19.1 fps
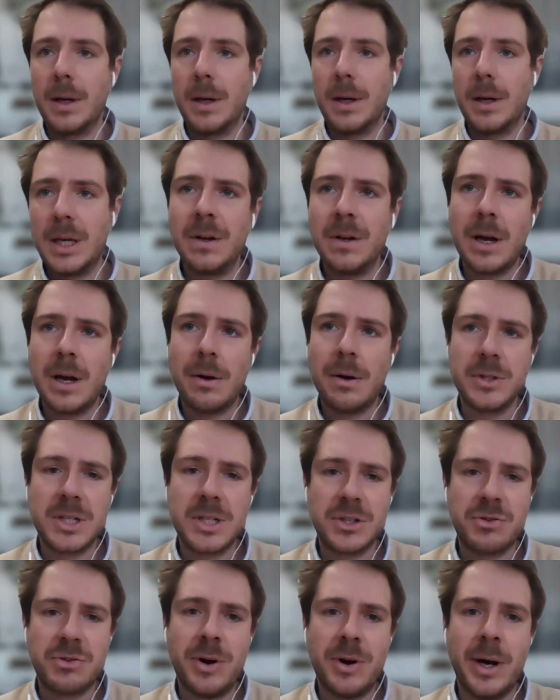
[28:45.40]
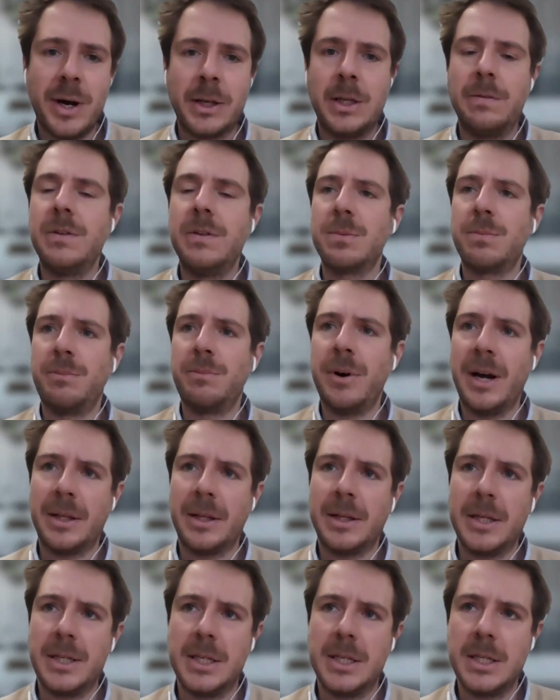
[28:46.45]
Given how destructive these
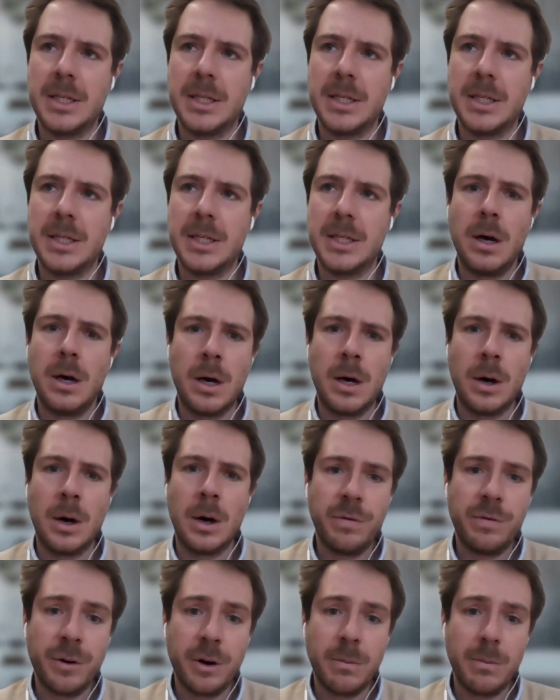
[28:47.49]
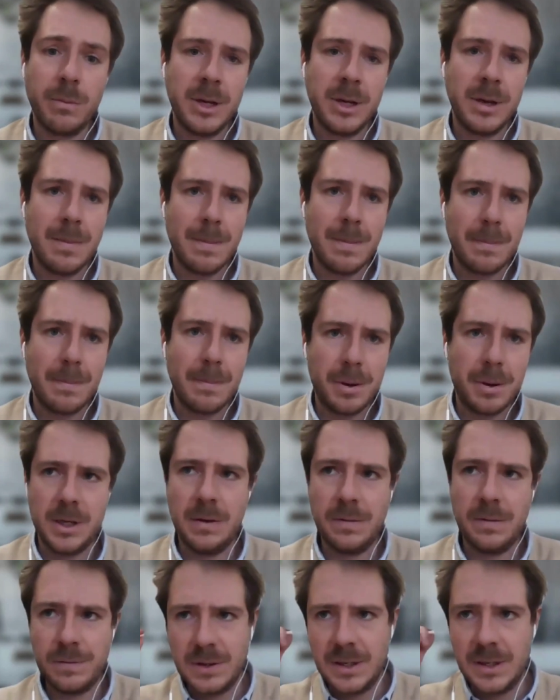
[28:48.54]
practices, we firmly
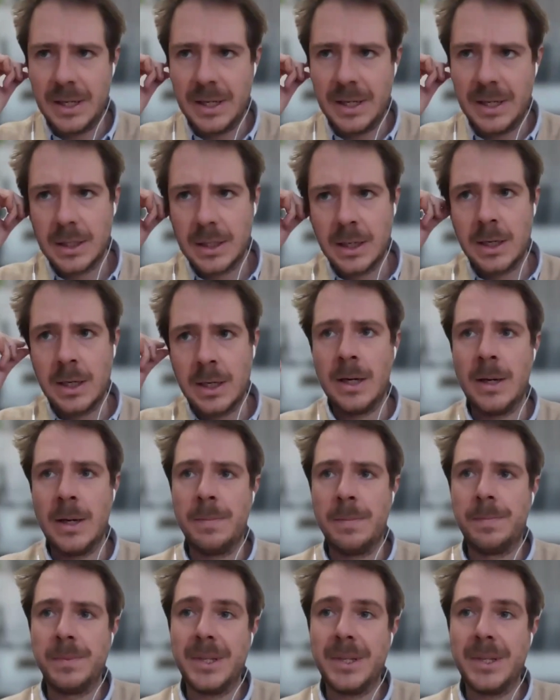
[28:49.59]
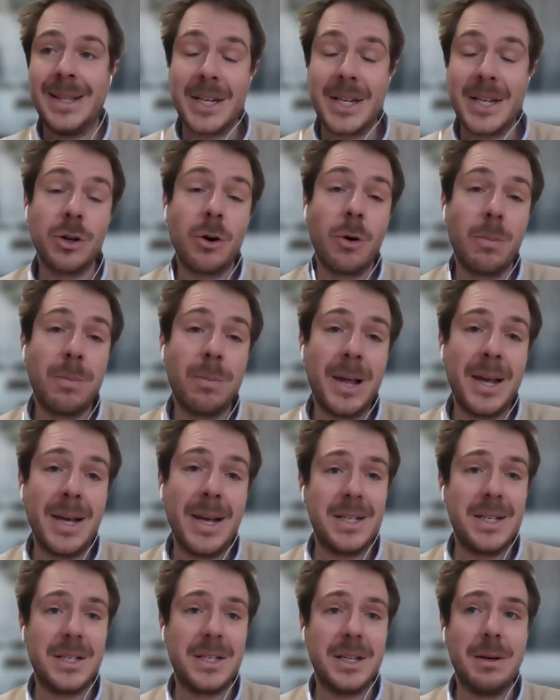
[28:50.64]
believe that it has no
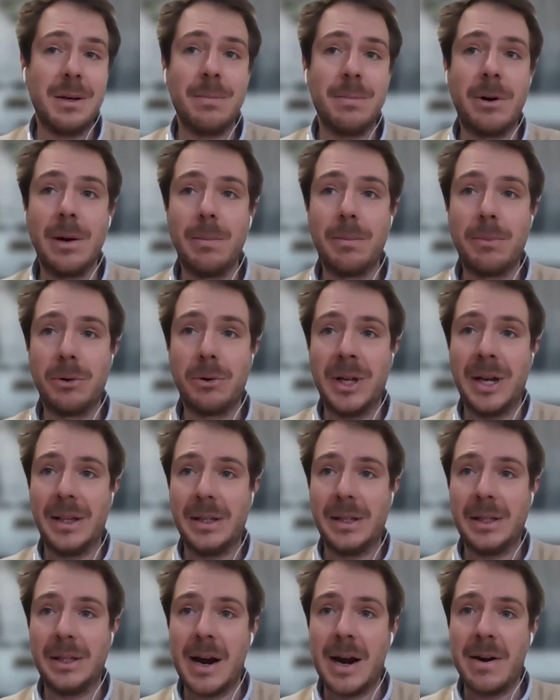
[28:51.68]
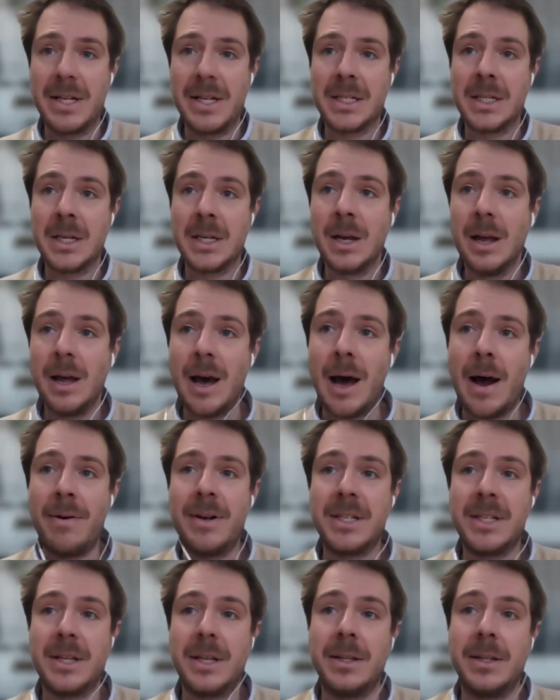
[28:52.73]
place in marine protected areas
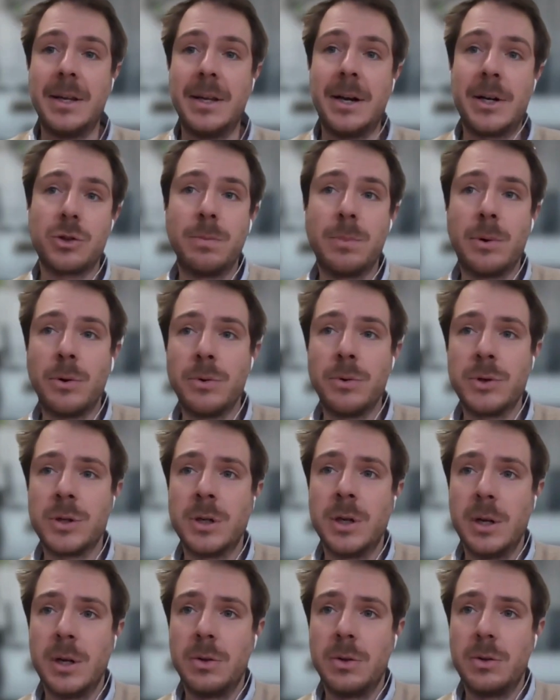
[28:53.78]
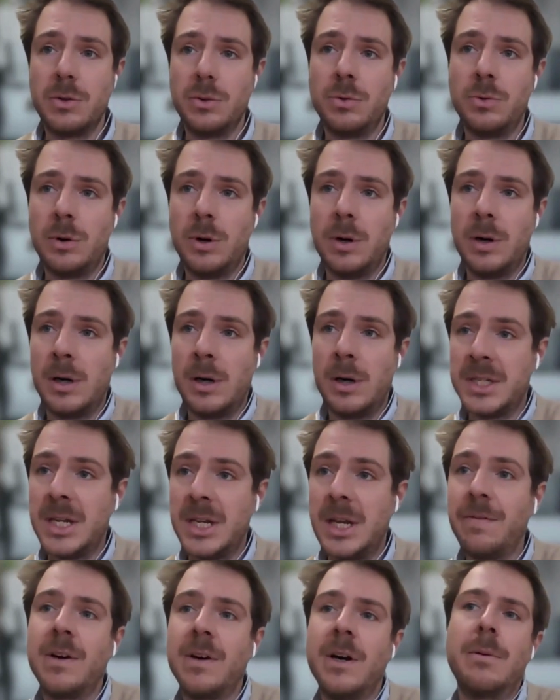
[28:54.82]
that are supposed to
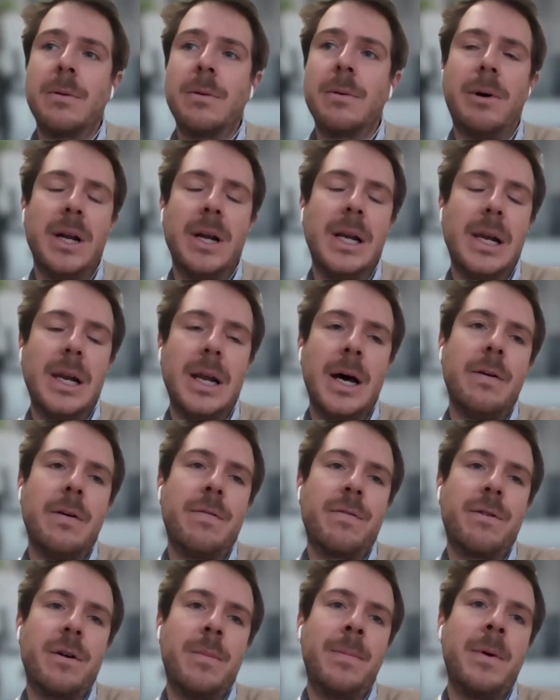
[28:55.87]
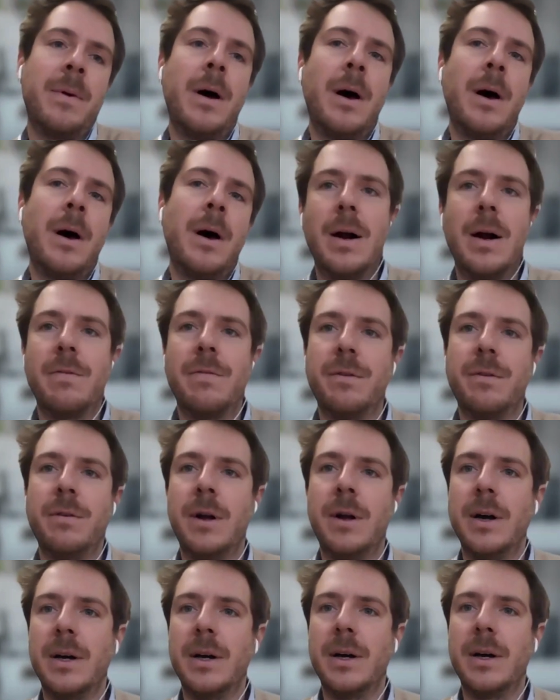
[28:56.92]
safeguard marine life from harmful
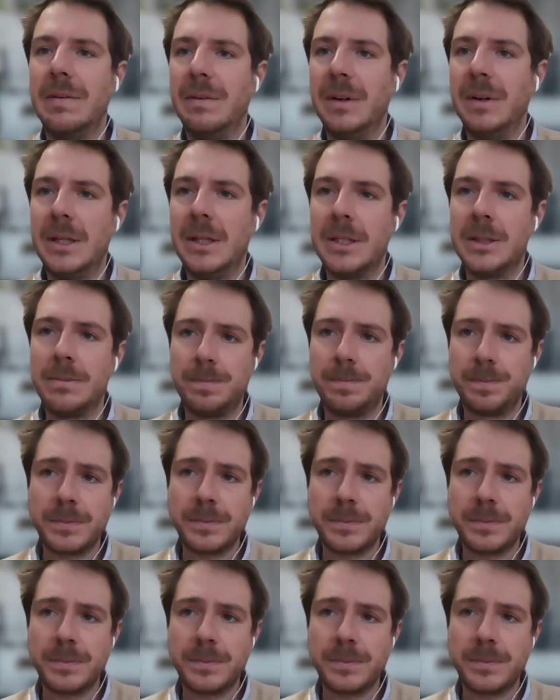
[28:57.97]
activities.